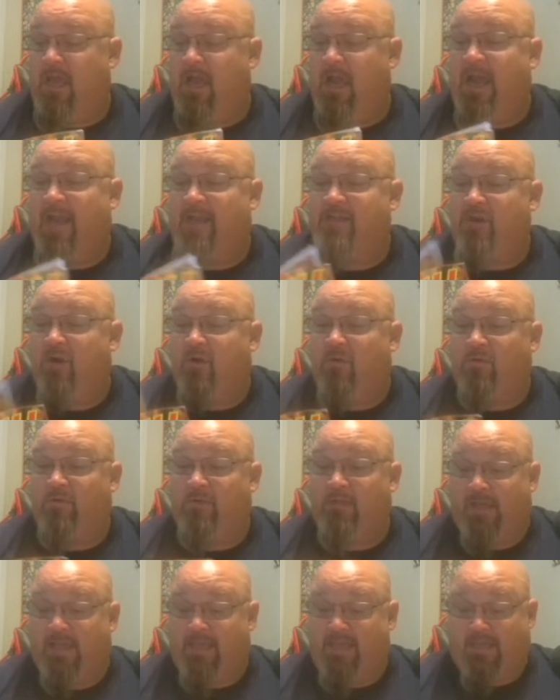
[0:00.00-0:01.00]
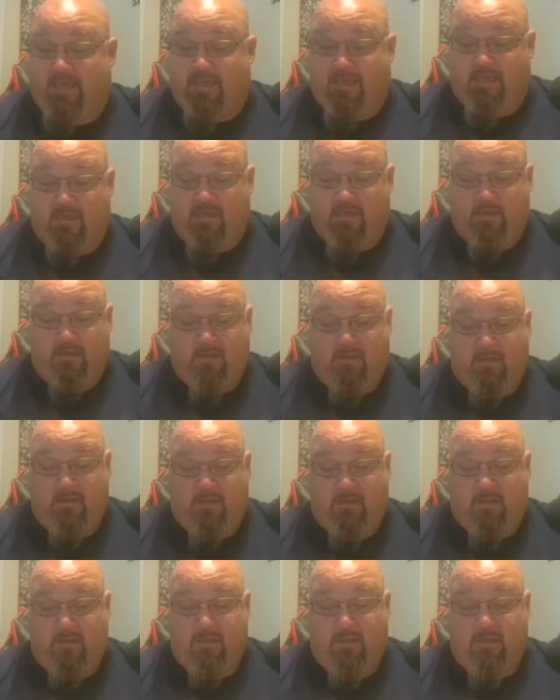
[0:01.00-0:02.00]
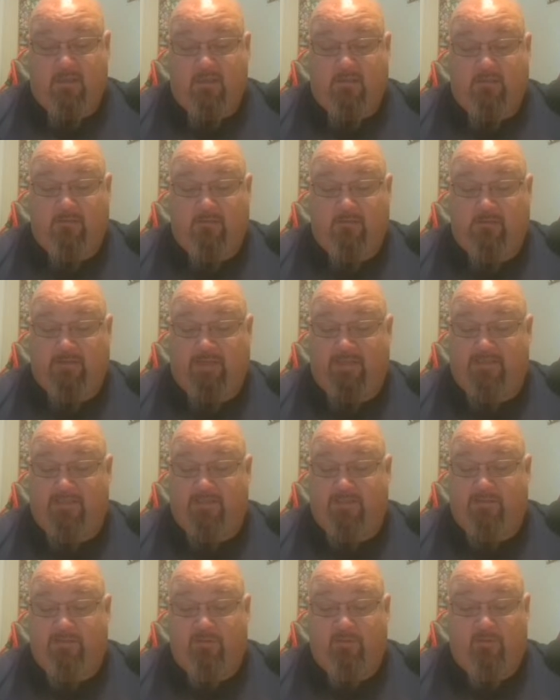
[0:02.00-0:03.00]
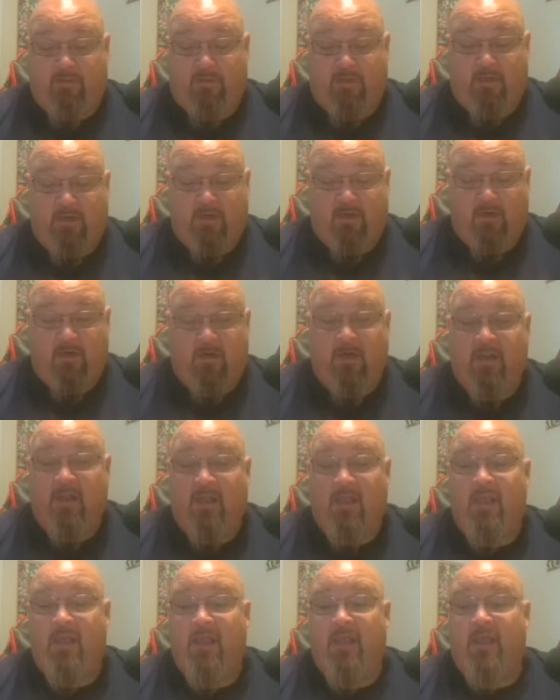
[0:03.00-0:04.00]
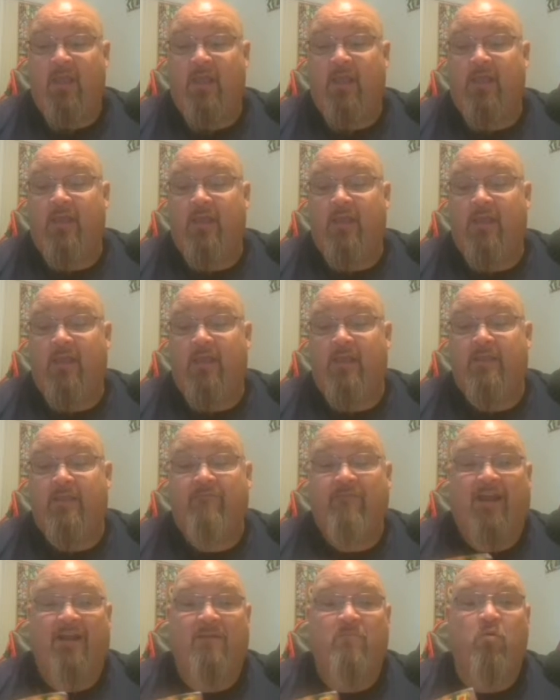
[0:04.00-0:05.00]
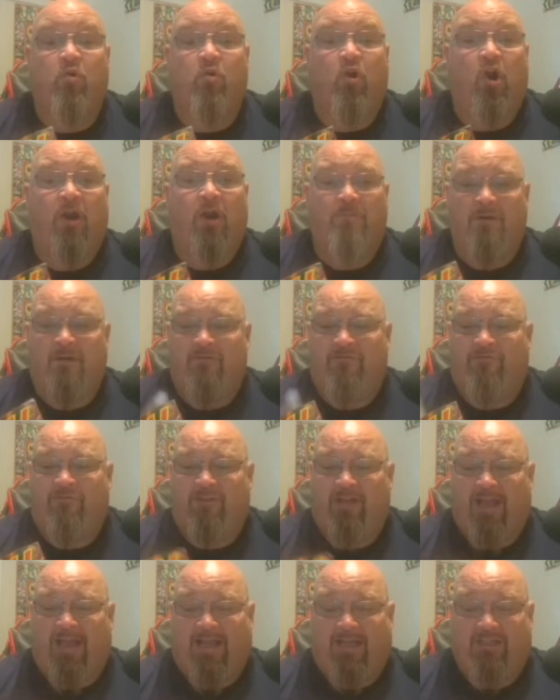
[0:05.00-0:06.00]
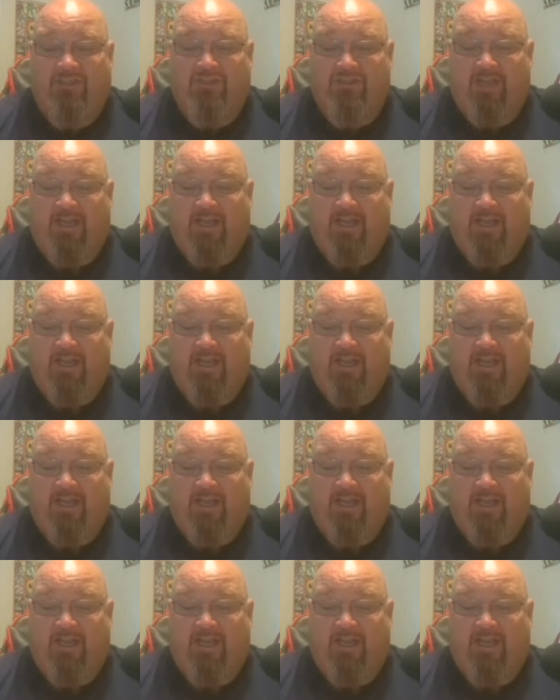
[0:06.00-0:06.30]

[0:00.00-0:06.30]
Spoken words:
I don't like, glancing through here, they've got a more armored Flash.